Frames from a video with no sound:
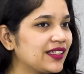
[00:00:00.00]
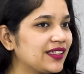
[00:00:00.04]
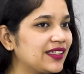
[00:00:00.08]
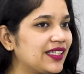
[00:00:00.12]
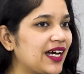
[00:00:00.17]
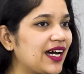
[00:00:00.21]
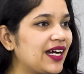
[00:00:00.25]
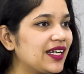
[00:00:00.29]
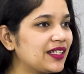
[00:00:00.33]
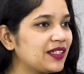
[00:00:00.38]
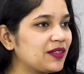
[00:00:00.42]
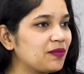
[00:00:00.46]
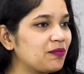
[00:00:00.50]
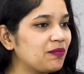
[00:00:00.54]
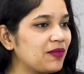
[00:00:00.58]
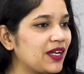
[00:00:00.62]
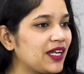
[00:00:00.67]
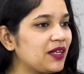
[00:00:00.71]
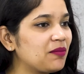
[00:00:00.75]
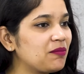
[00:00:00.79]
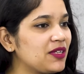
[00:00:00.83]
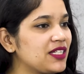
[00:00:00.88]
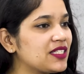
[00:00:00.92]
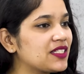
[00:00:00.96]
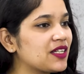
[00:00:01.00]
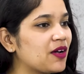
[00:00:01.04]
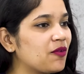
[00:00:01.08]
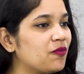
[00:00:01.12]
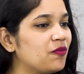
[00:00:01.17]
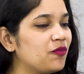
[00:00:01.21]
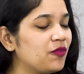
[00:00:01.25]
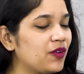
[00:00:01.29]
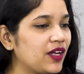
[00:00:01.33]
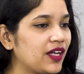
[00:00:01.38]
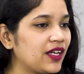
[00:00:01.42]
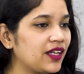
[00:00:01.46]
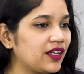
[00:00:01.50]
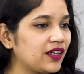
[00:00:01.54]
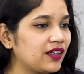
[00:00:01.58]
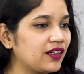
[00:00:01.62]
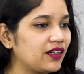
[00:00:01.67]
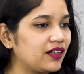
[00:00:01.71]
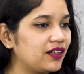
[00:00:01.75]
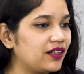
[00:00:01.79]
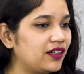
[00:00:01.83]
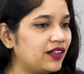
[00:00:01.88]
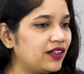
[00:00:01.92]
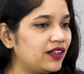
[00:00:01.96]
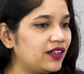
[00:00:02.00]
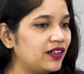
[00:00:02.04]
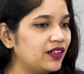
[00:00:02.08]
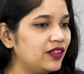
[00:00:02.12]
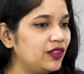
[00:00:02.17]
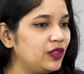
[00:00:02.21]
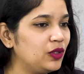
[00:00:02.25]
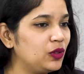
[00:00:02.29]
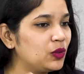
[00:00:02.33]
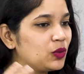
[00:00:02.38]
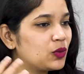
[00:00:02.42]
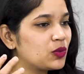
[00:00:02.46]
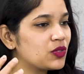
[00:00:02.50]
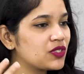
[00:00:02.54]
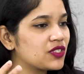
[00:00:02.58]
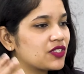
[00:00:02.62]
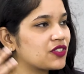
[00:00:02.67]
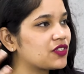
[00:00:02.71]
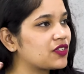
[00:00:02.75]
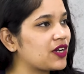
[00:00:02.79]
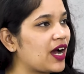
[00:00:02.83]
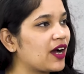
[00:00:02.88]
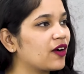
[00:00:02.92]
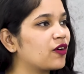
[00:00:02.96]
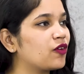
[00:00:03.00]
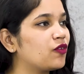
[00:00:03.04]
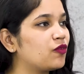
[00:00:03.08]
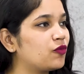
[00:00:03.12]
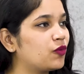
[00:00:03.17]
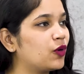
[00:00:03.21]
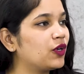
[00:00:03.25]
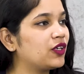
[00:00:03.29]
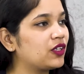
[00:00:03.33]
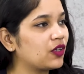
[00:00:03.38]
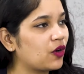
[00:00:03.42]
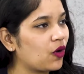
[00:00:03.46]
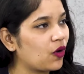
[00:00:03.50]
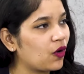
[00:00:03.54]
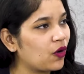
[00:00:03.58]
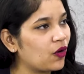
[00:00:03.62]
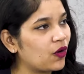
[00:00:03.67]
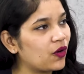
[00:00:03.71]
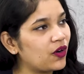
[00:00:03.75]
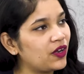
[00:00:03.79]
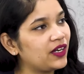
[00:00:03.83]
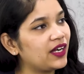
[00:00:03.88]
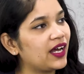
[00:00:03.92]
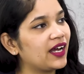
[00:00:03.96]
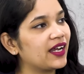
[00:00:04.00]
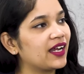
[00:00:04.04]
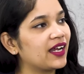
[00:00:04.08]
that made me somewhere lose track of what all